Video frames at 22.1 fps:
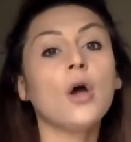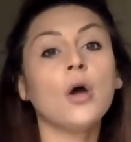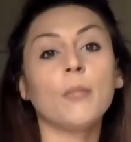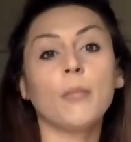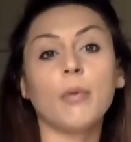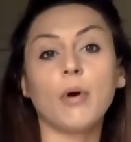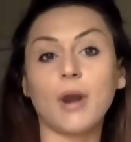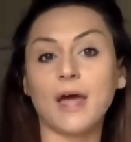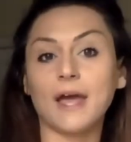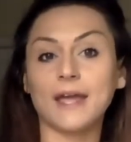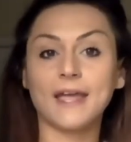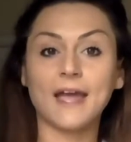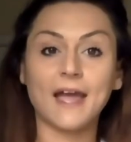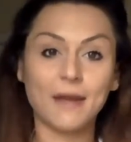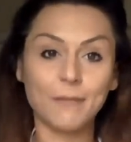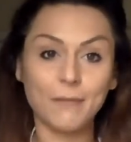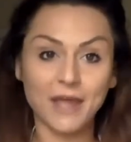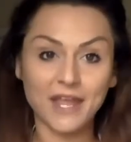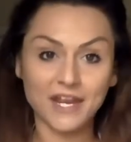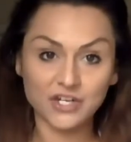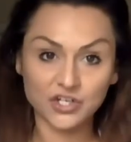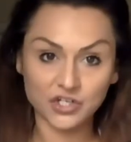but like I
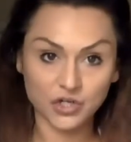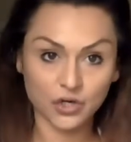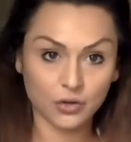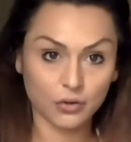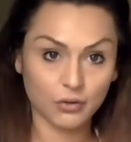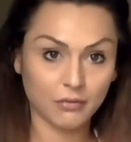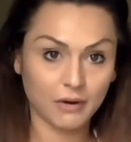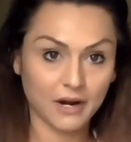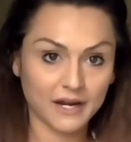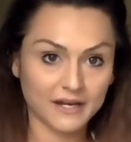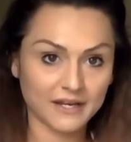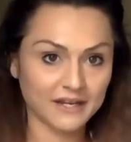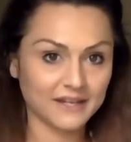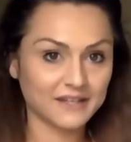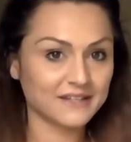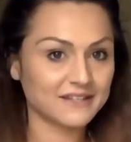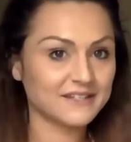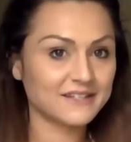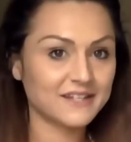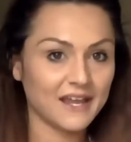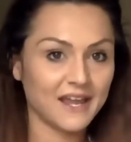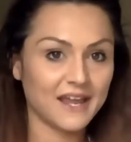made sure I
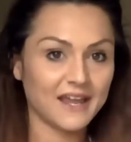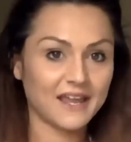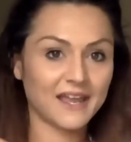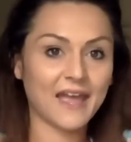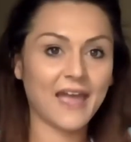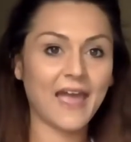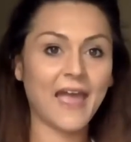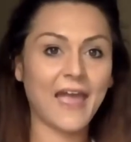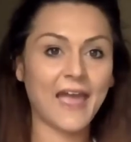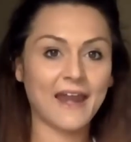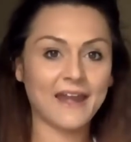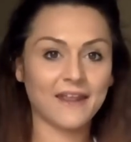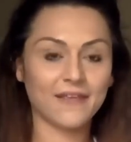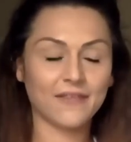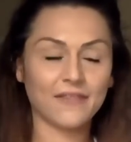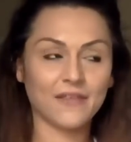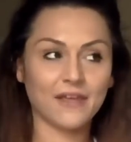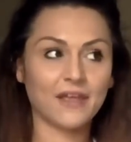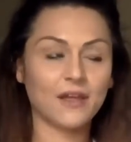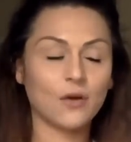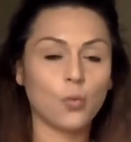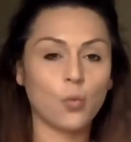didn't say
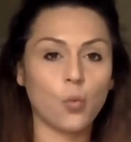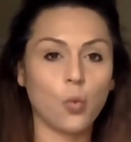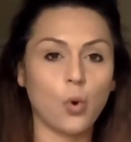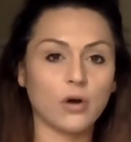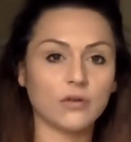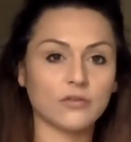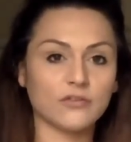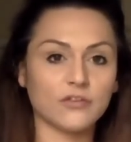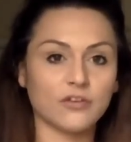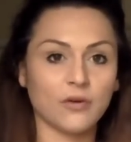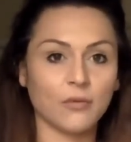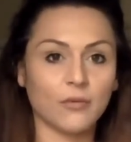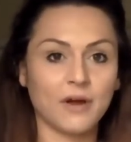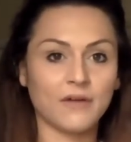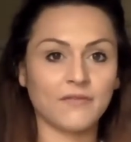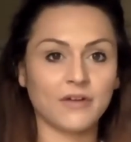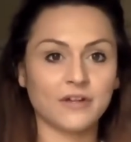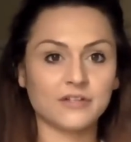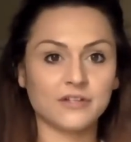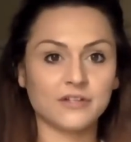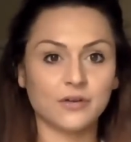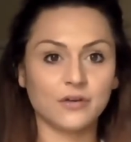anything whatsoever
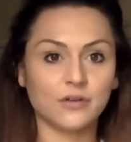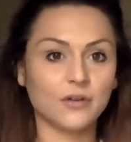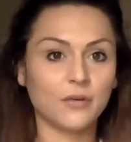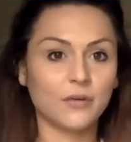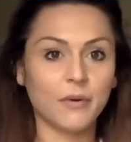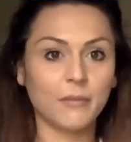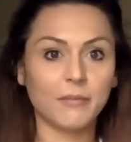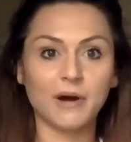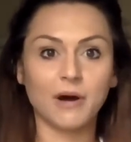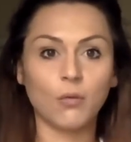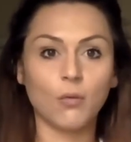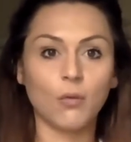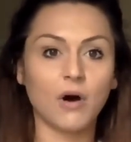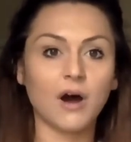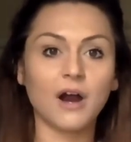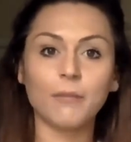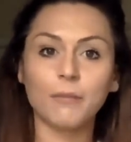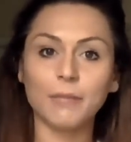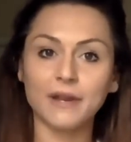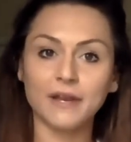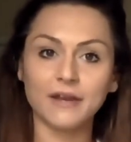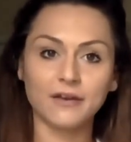to them about what
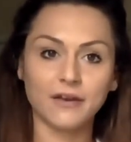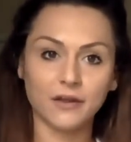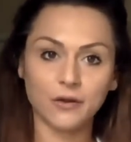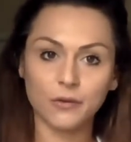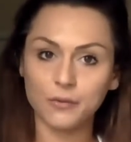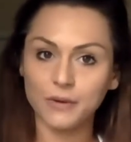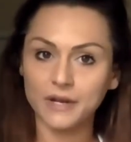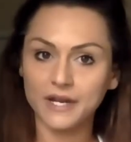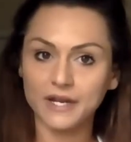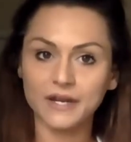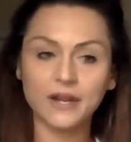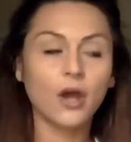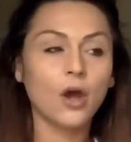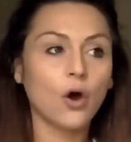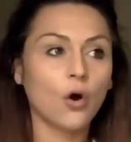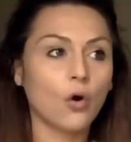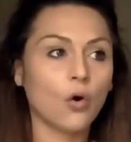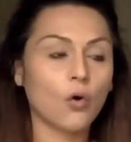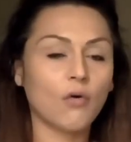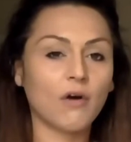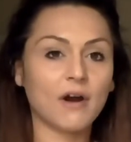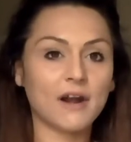I'd been doing
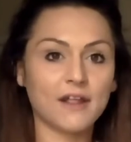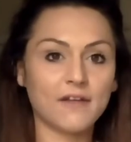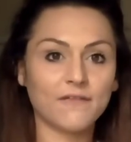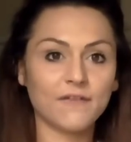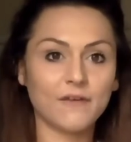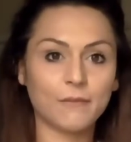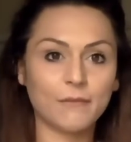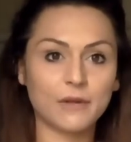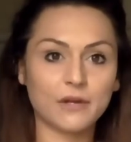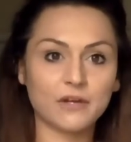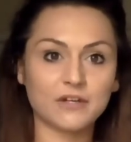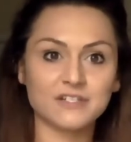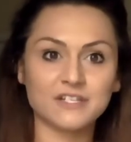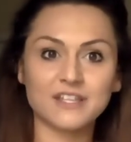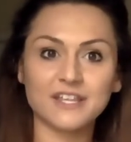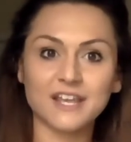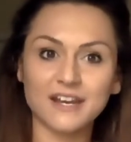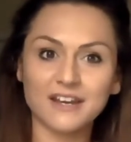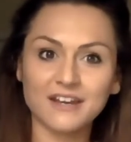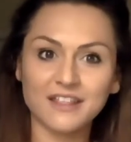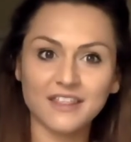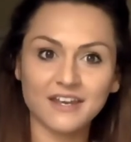or anything, because at the
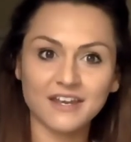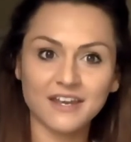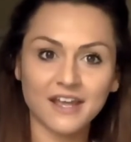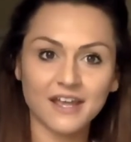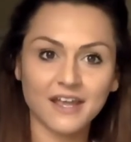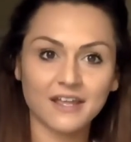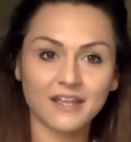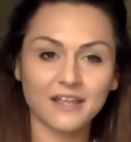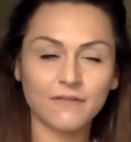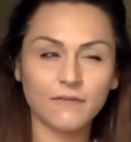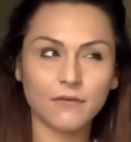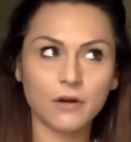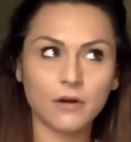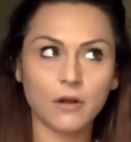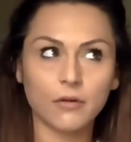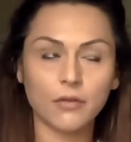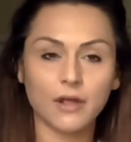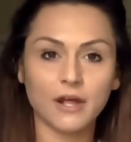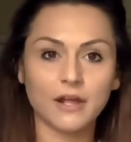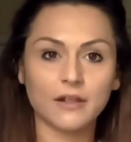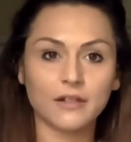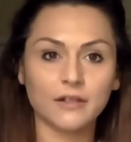end of the day, even though
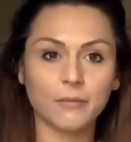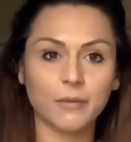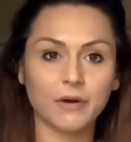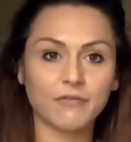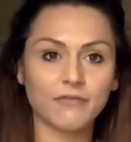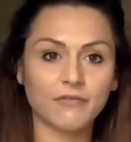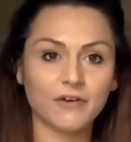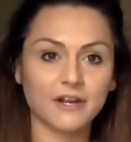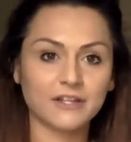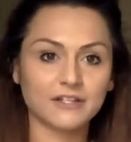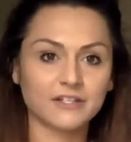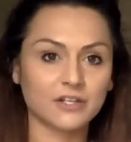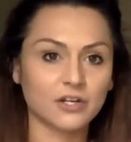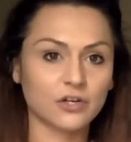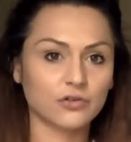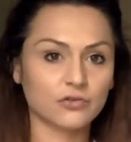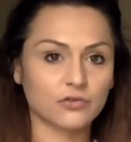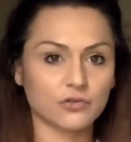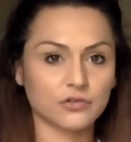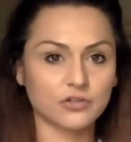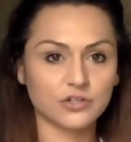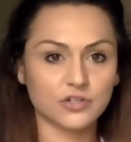like they're my friends and I
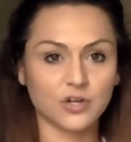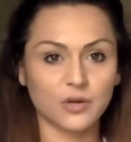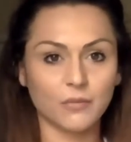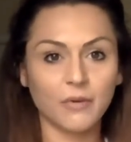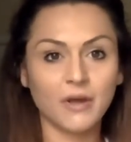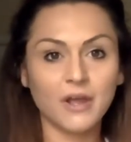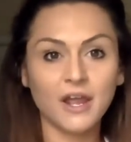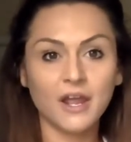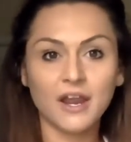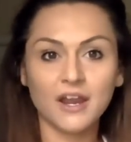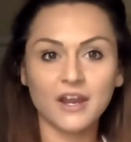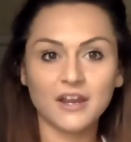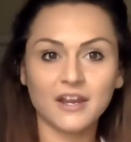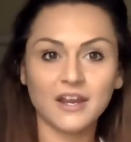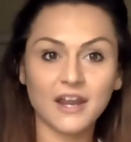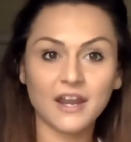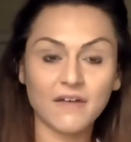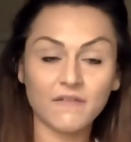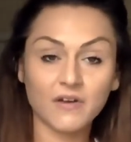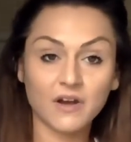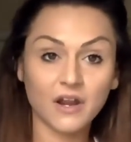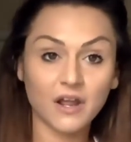trust them, you
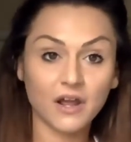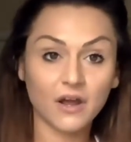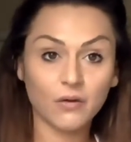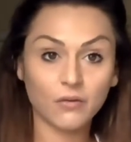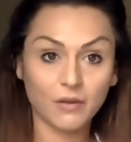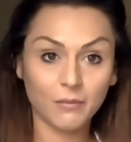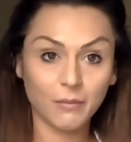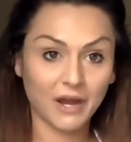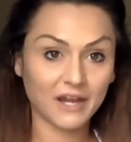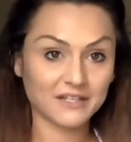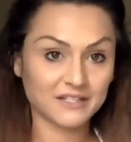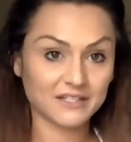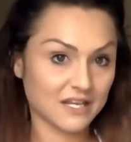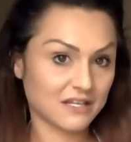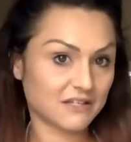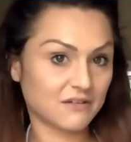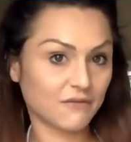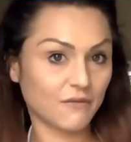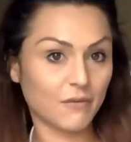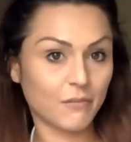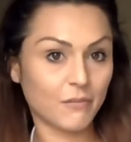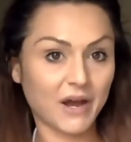never know, they might say
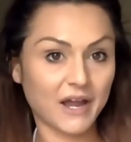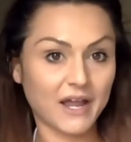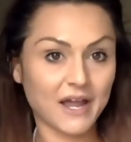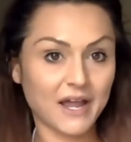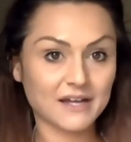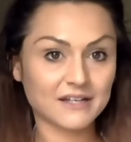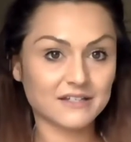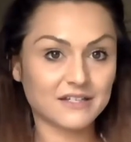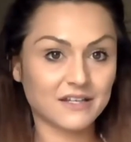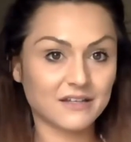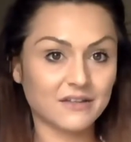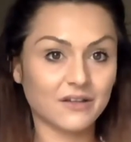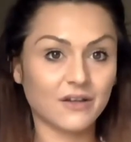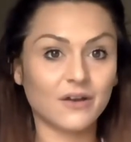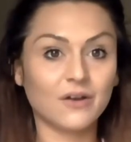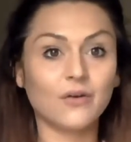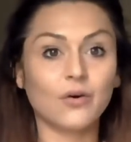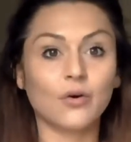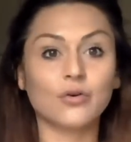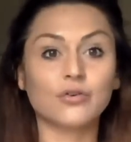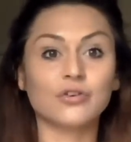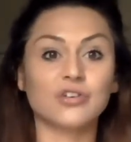something by accident
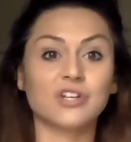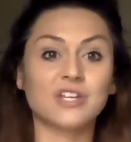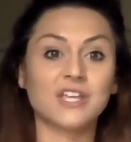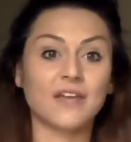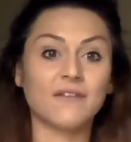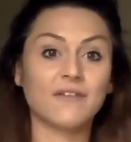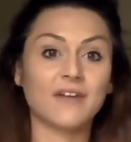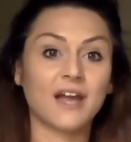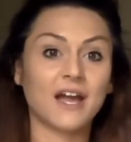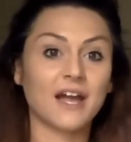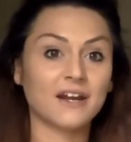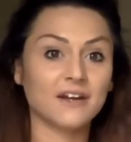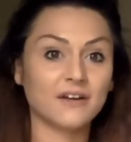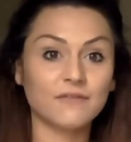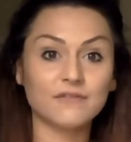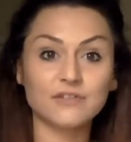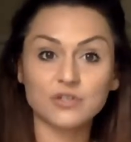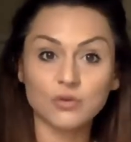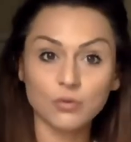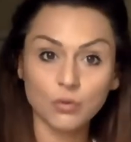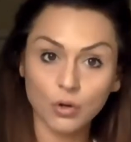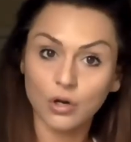or just give kind of
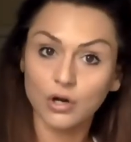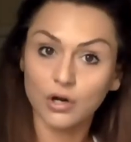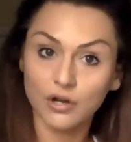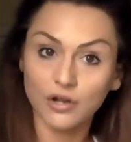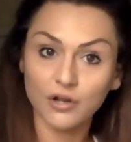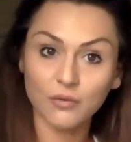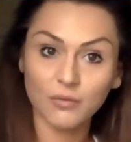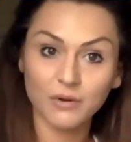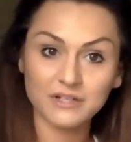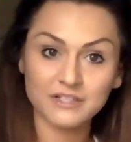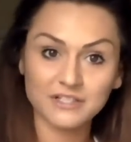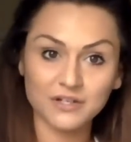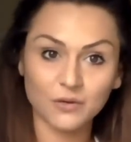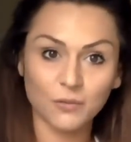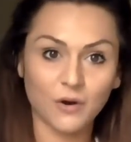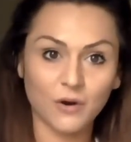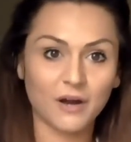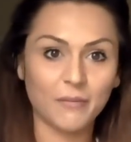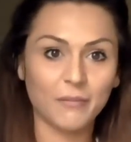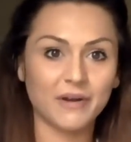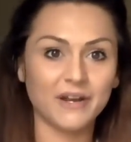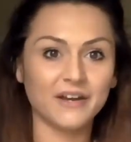some clue as to
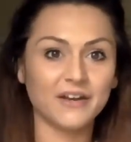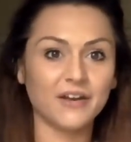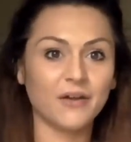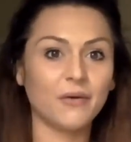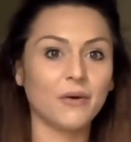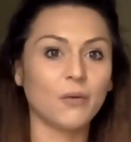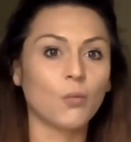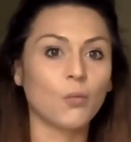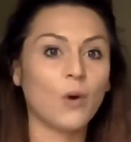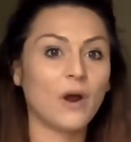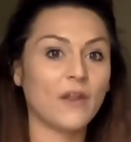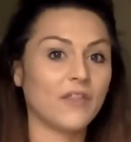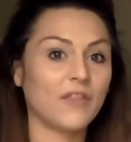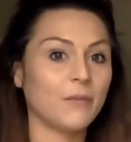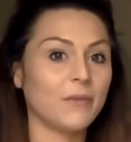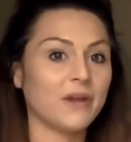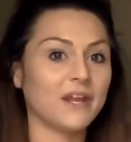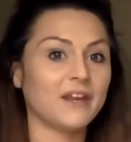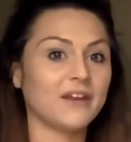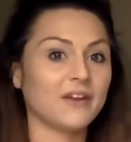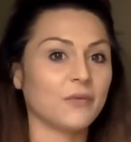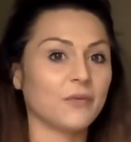what I'd been doing when the
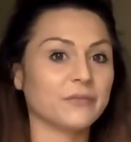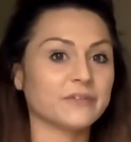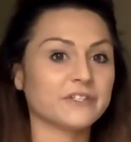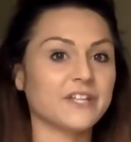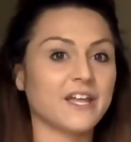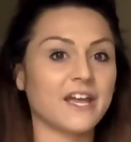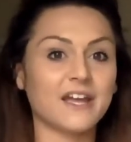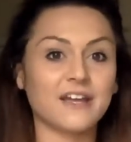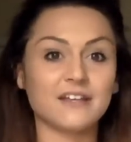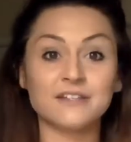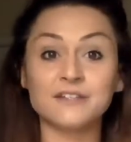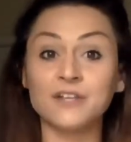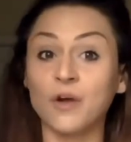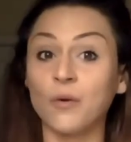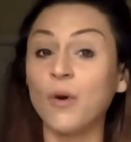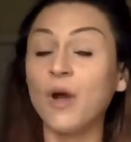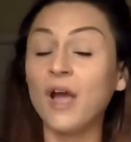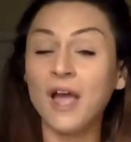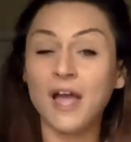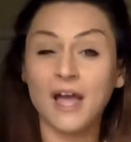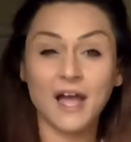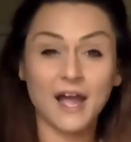medium was there. So
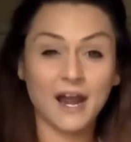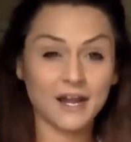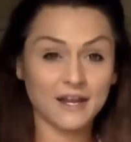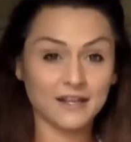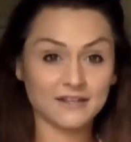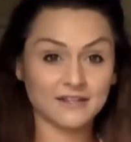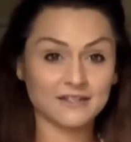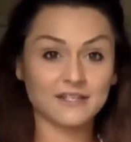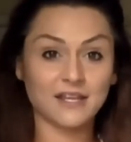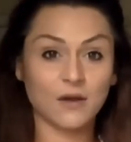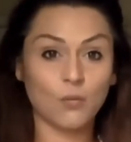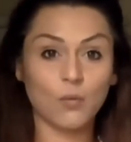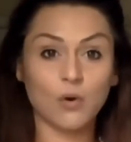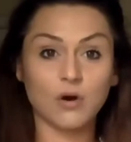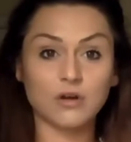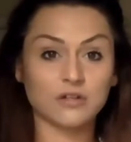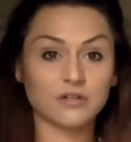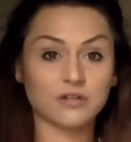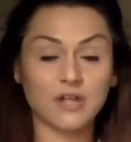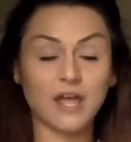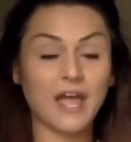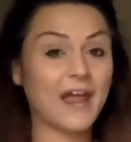I didn't say
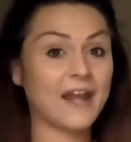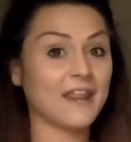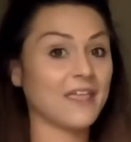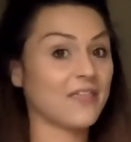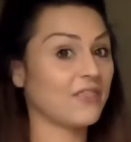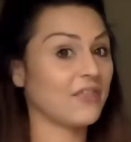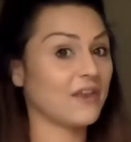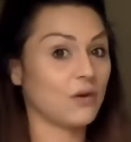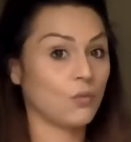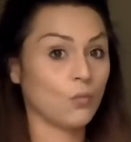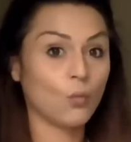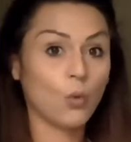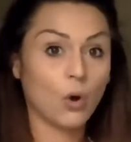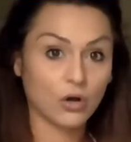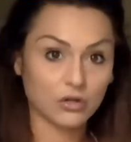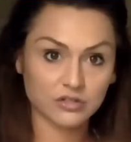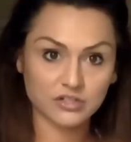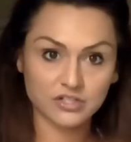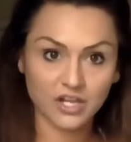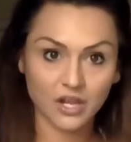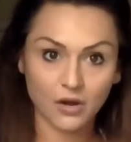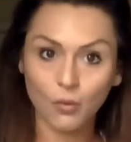anything
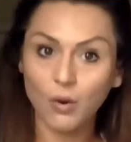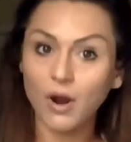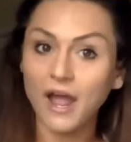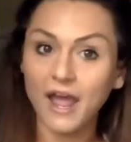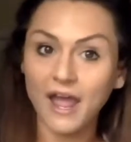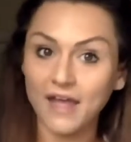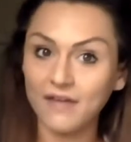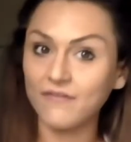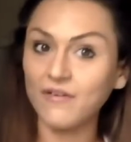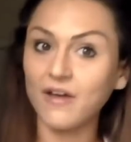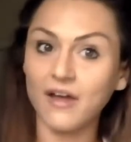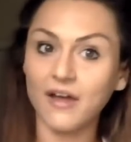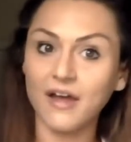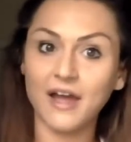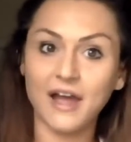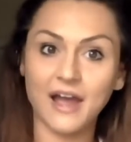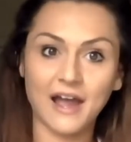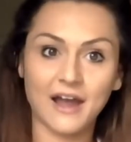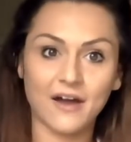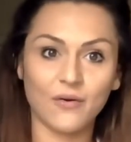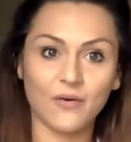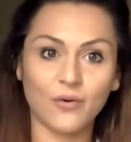whatsoever
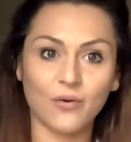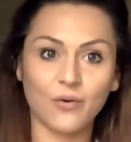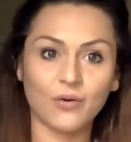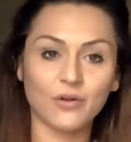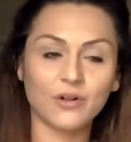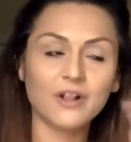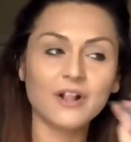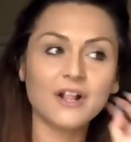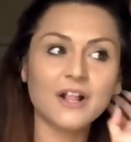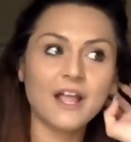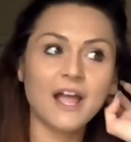at all.